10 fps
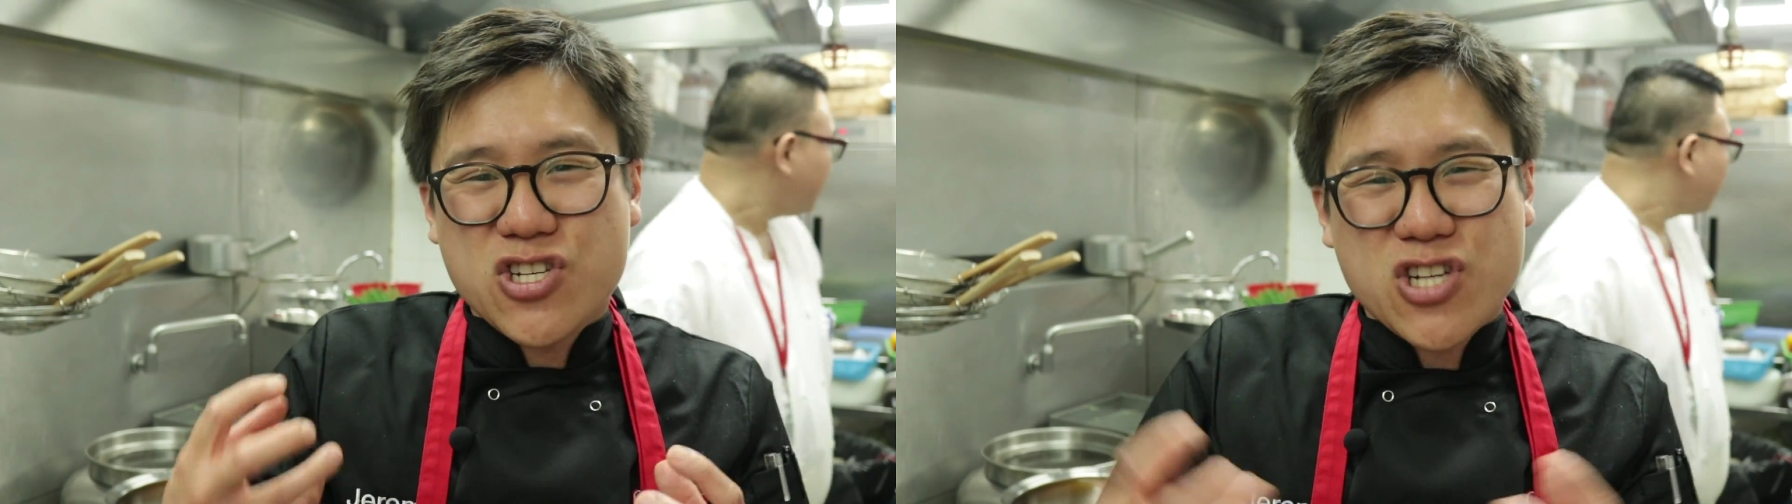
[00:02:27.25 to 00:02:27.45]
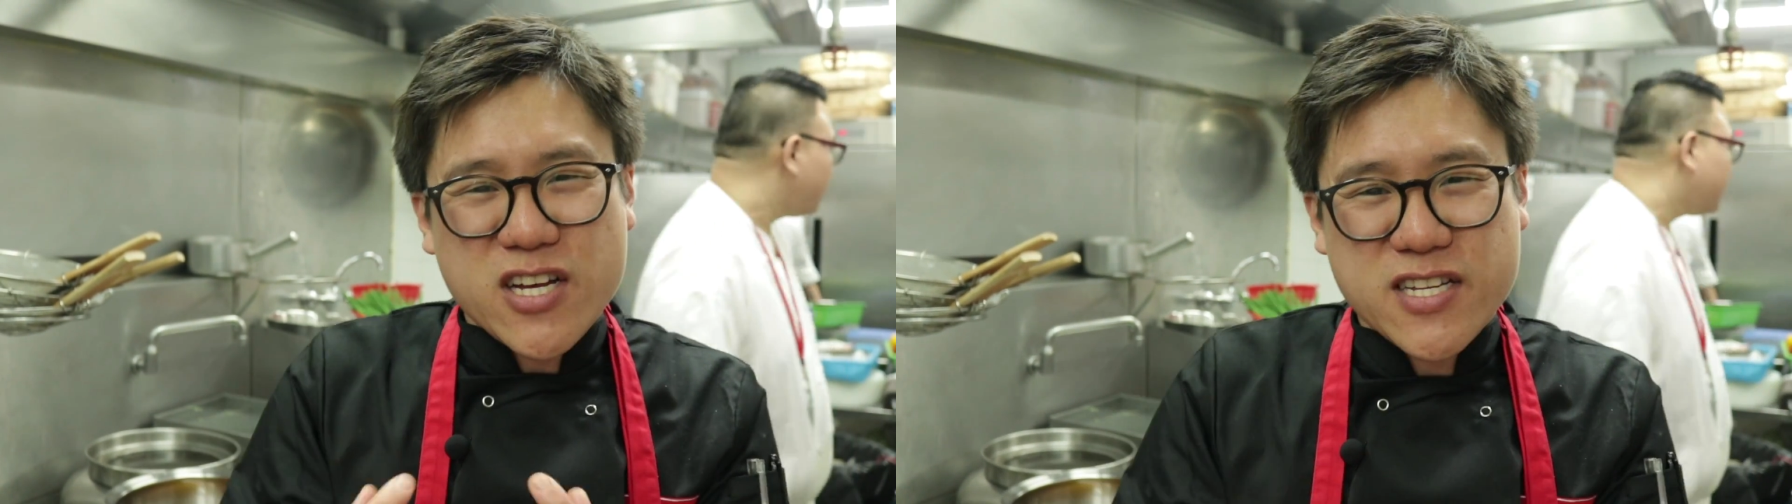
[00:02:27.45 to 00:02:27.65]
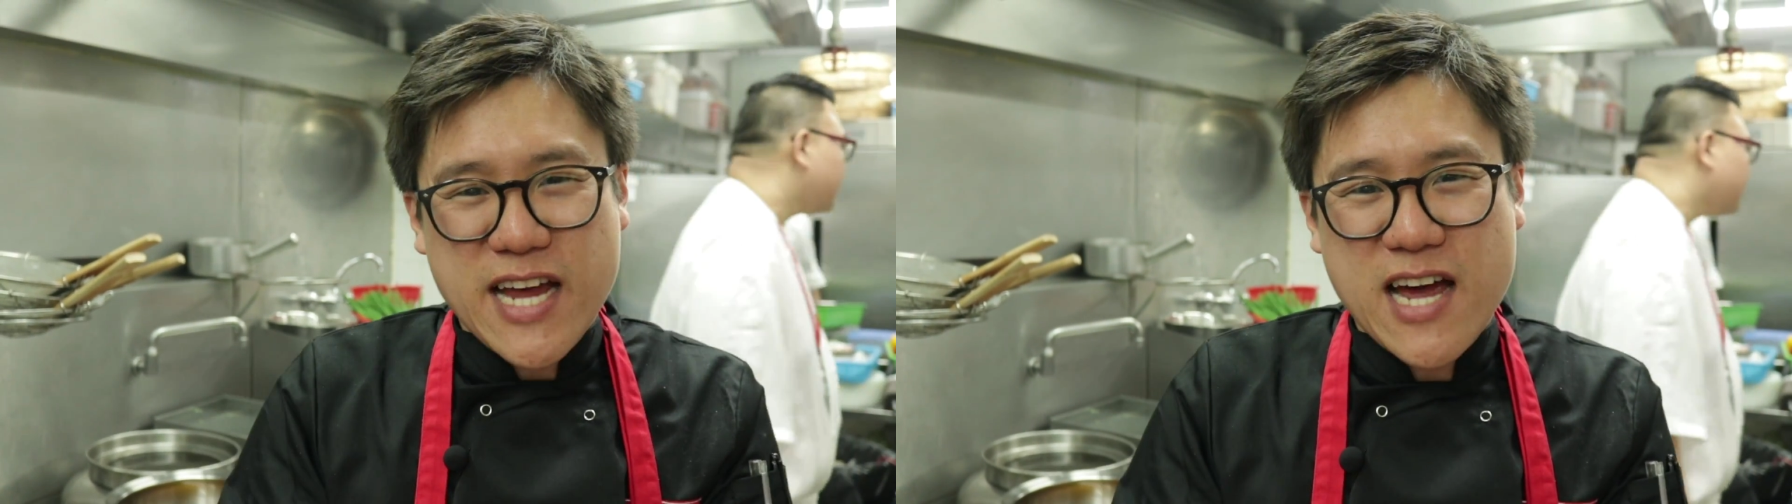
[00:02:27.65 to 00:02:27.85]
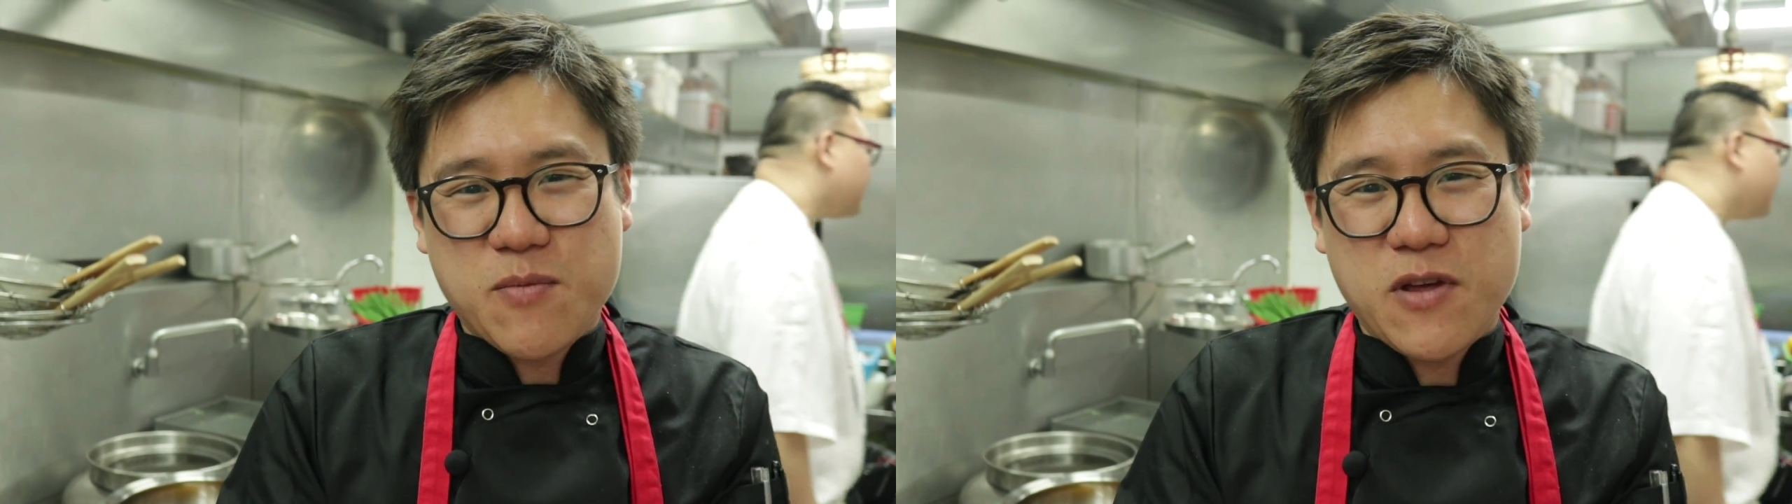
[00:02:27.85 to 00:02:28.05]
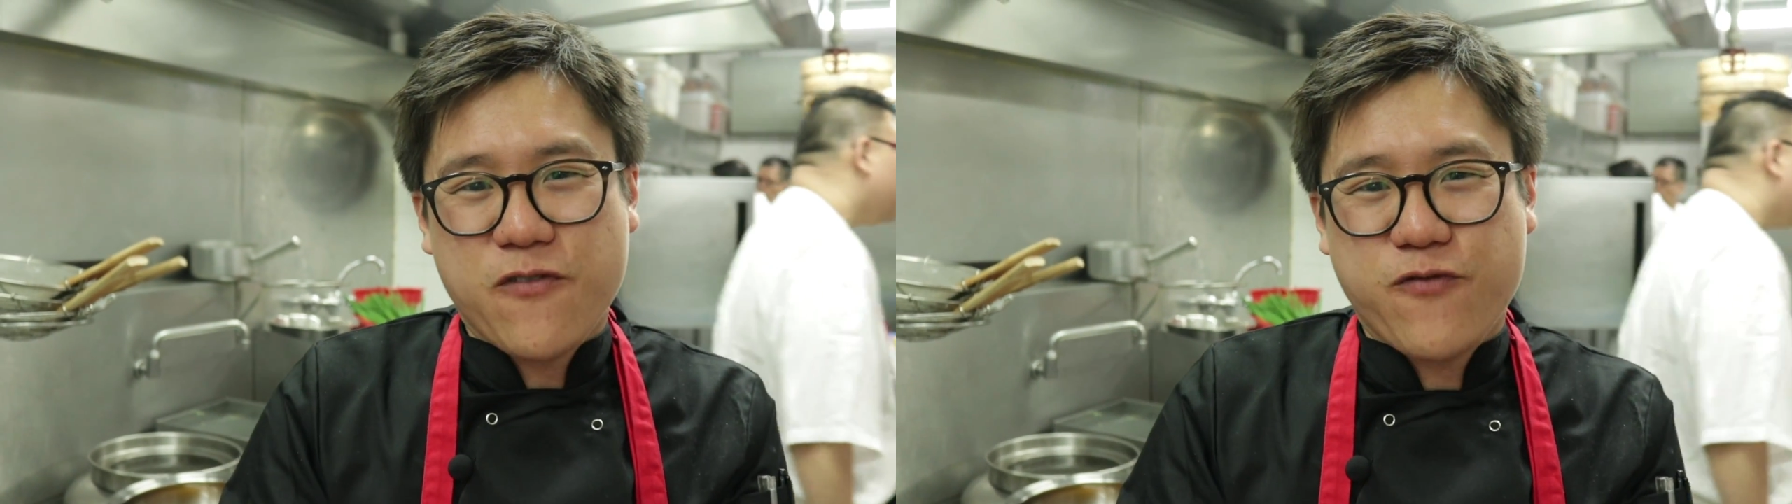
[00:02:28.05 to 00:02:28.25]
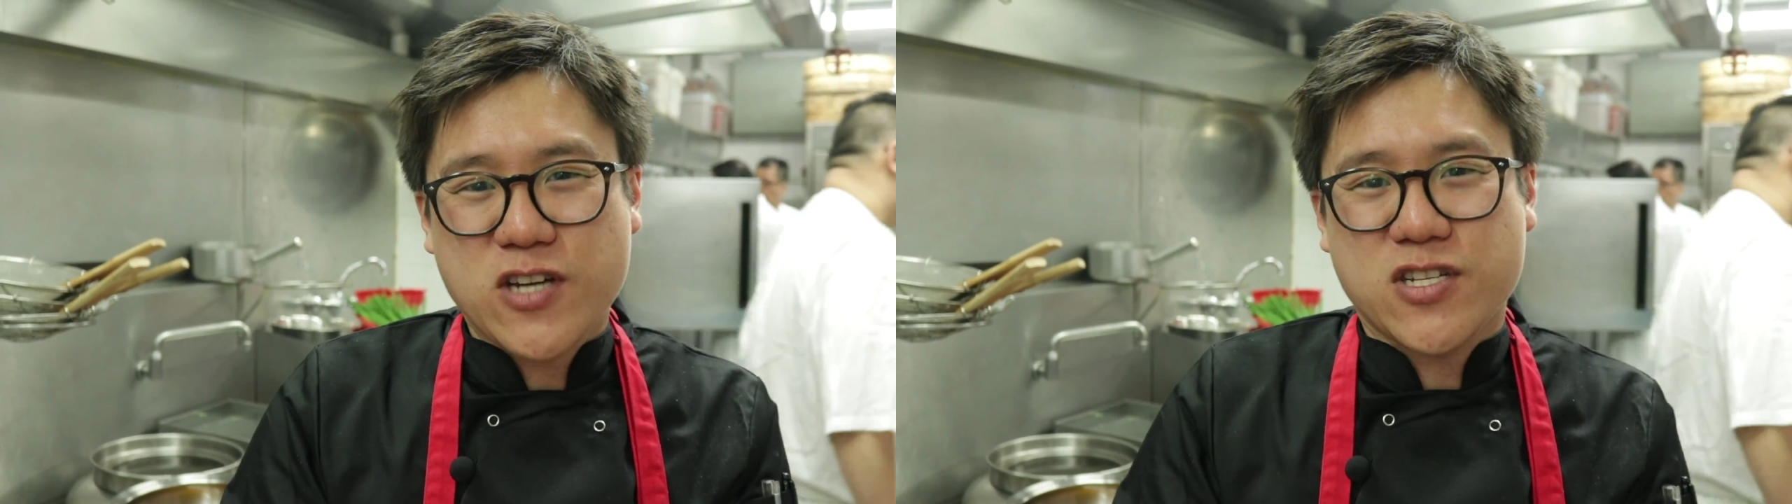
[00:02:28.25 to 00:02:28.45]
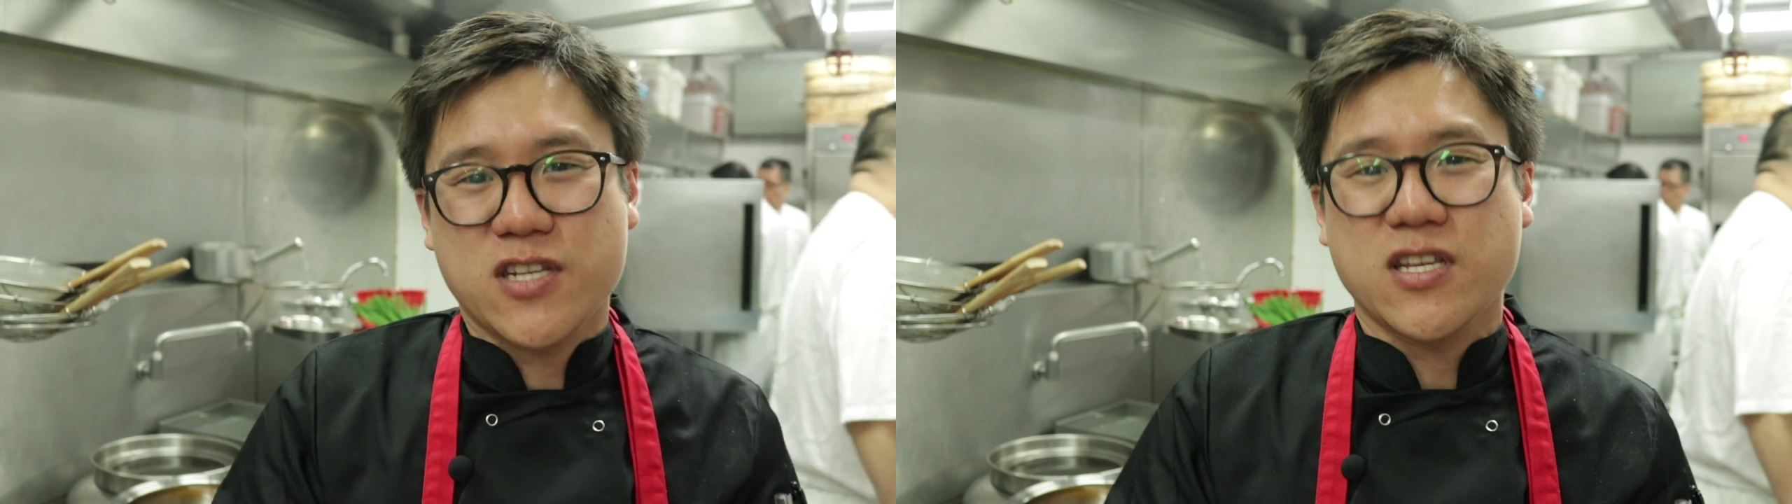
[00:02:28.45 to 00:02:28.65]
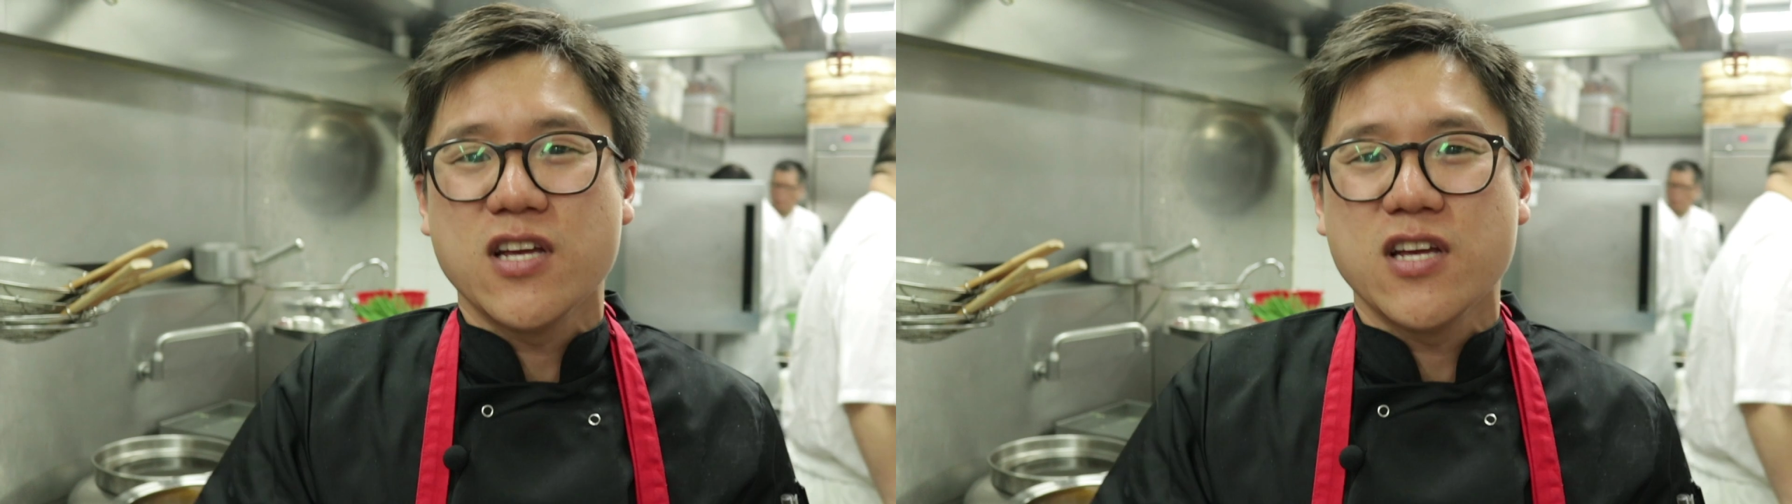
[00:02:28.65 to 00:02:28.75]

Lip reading: just to add a bit of freshness